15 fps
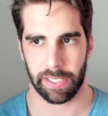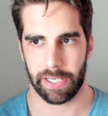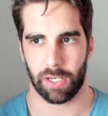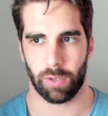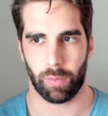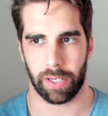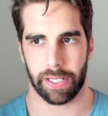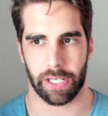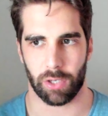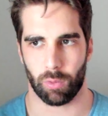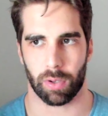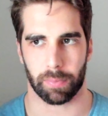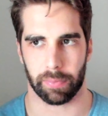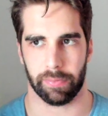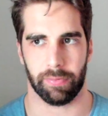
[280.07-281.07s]
in a way that you
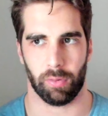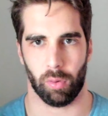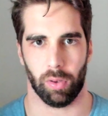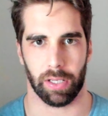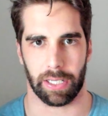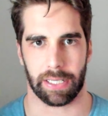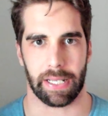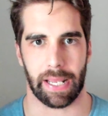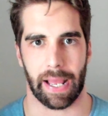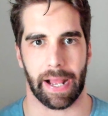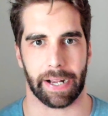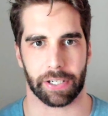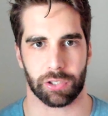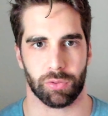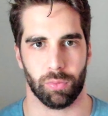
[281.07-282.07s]
weren't before, like the
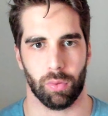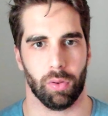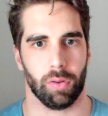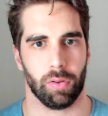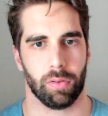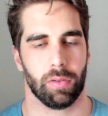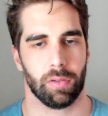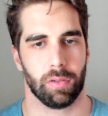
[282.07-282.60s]
actual